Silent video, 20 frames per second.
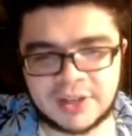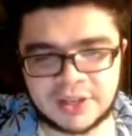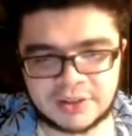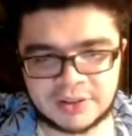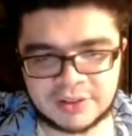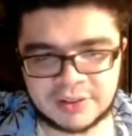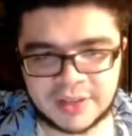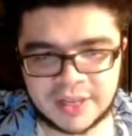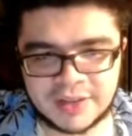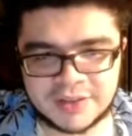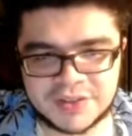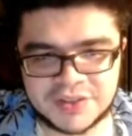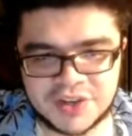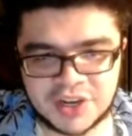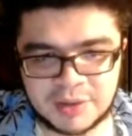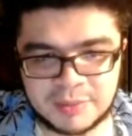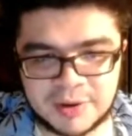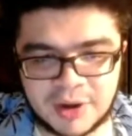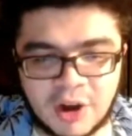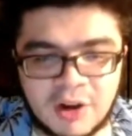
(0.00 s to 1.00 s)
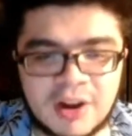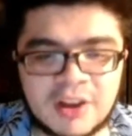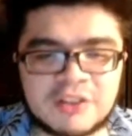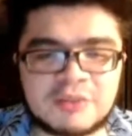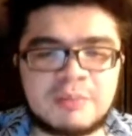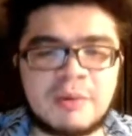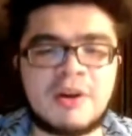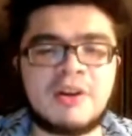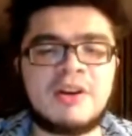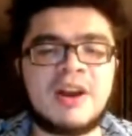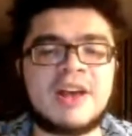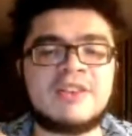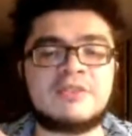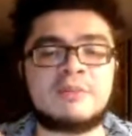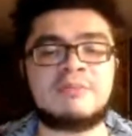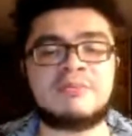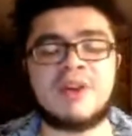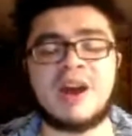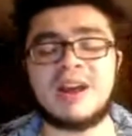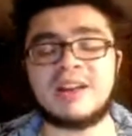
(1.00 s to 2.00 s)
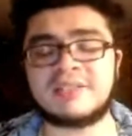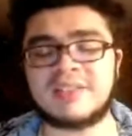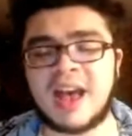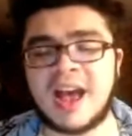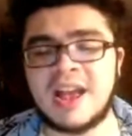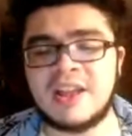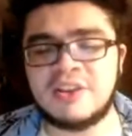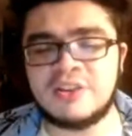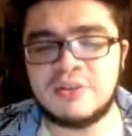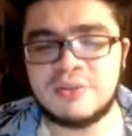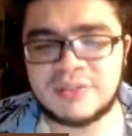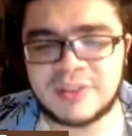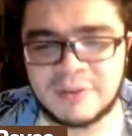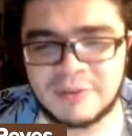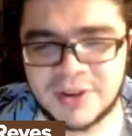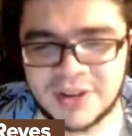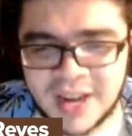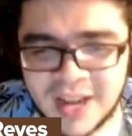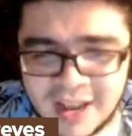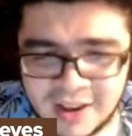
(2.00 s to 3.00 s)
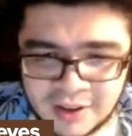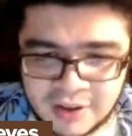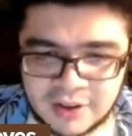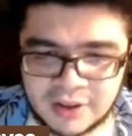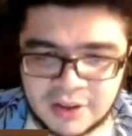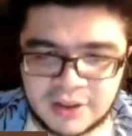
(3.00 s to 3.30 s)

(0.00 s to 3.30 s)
in, ladies and gentlemen. Our next partner has a product I use every day.